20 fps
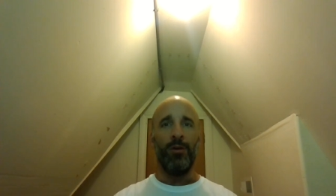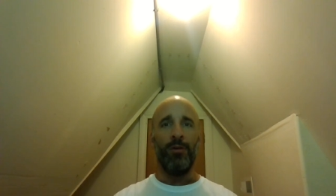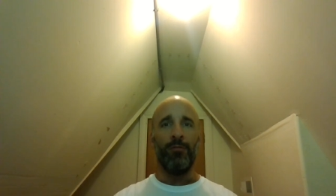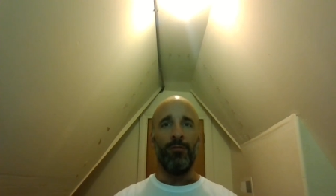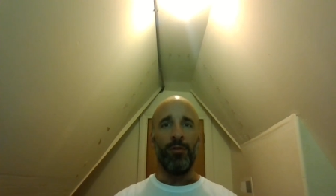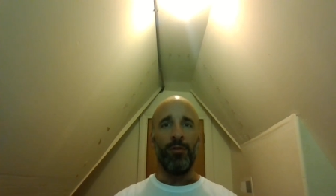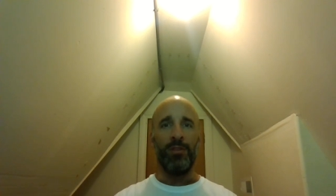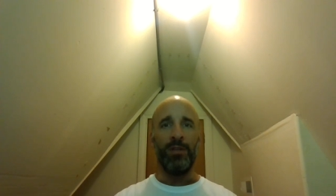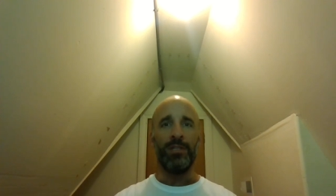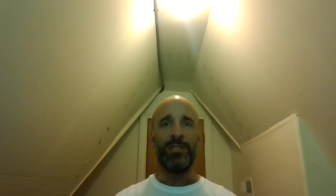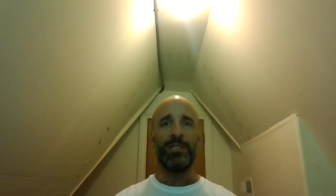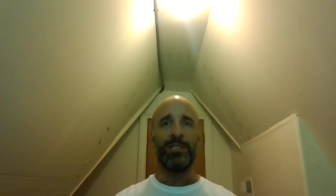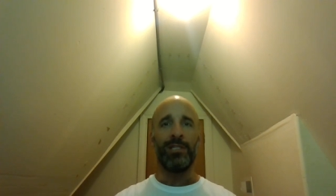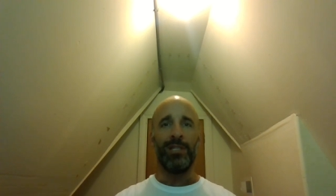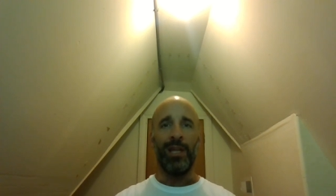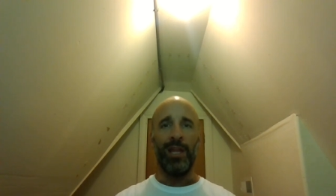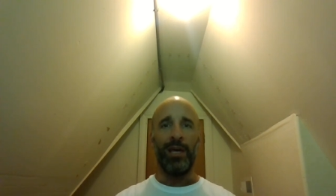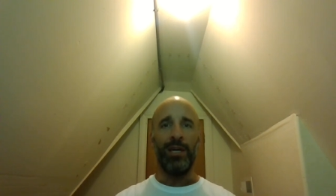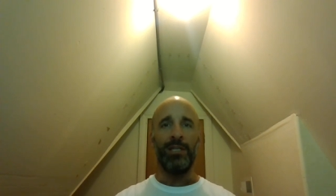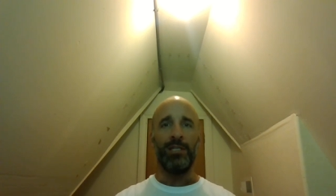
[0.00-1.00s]
For this
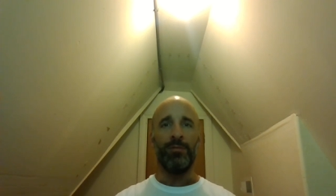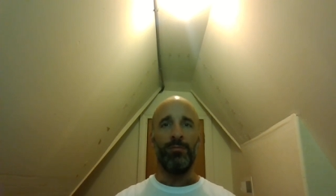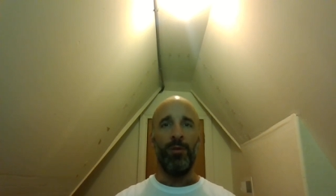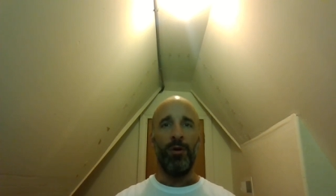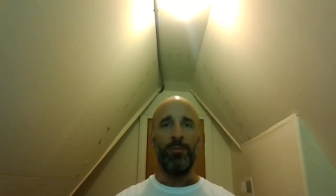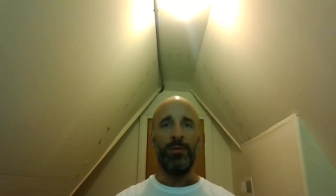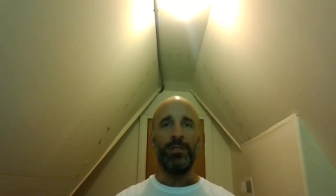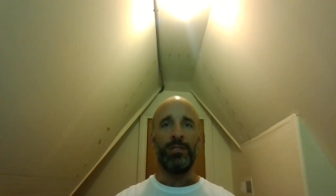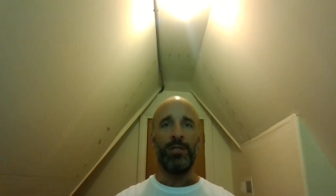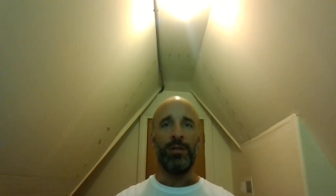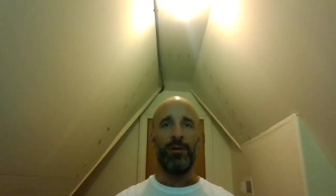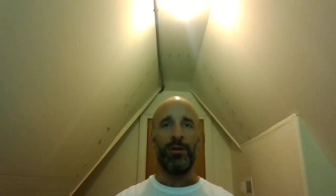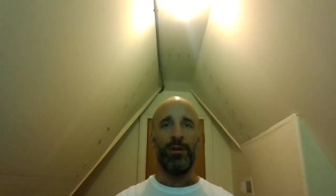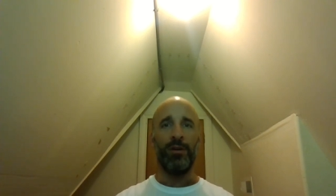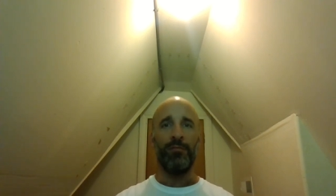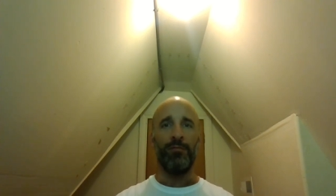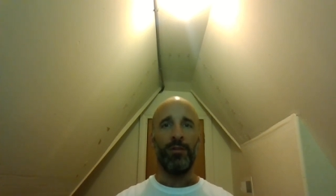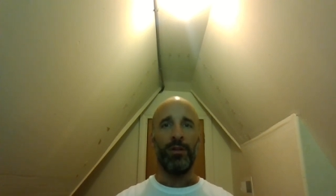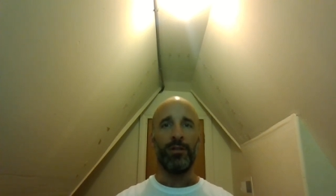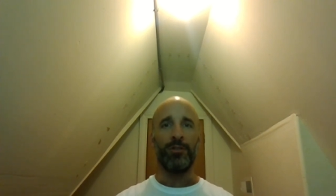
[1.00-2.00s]
slight momentary
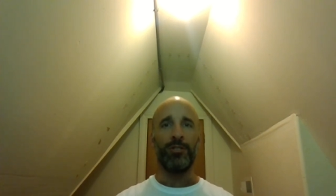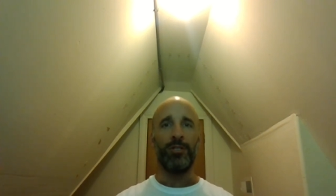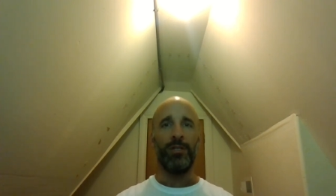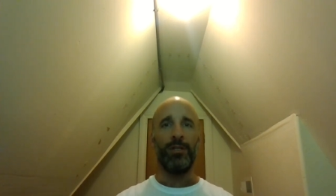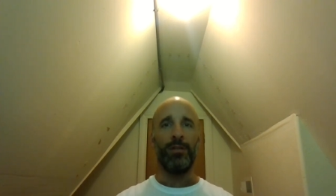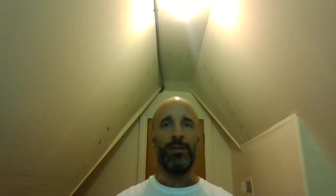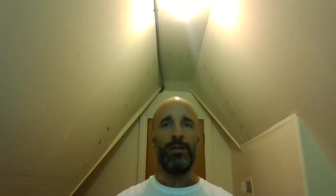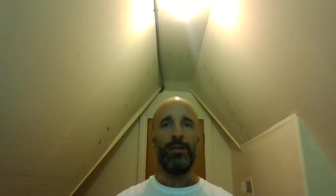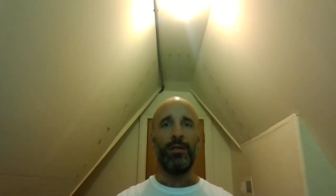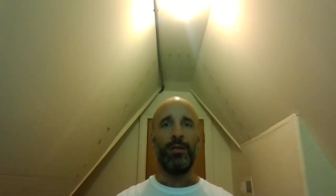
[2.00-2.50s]
affliction